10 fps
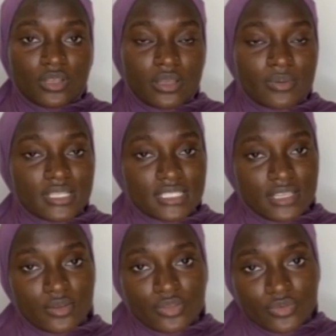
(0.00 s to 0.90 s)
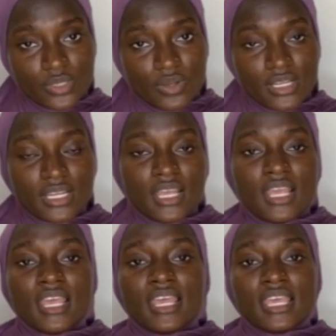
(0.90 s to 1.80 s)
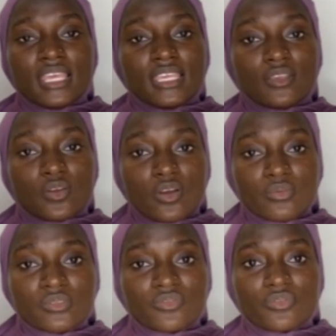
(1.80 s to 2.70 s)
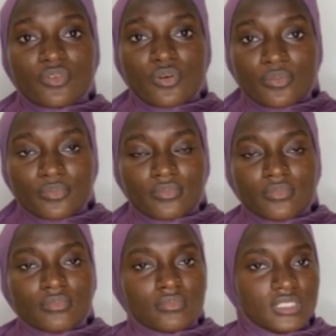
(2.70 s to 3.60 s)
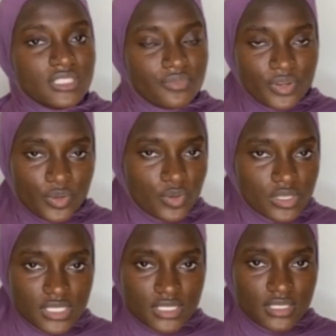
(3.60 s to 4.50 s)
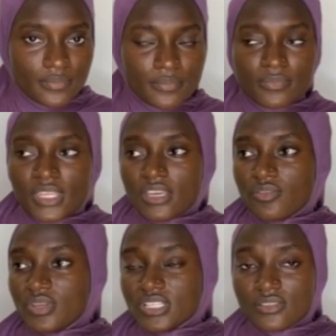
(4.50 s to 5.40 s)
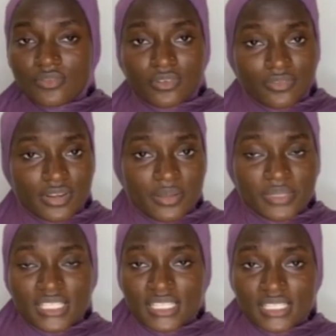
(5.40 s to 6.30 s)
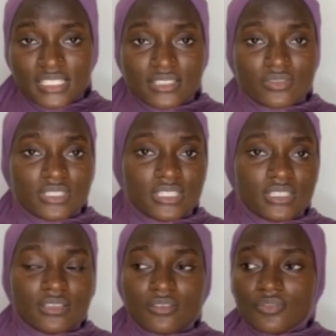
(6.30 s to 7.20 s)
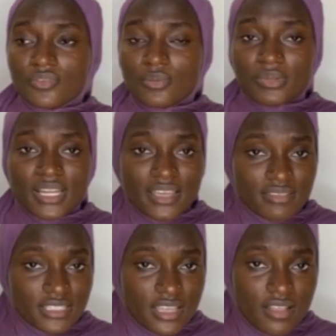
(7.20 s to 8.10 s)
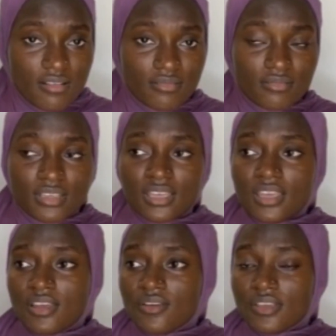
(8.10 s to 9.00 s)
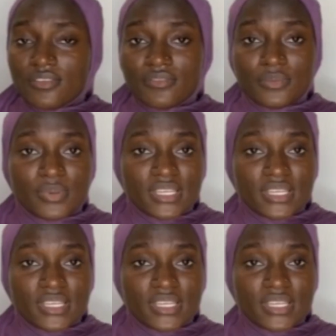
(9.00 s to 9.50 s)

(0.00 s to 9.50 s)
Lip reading: about the secondary one, it comes from different causes, ranging from family history, from lifestyle, if the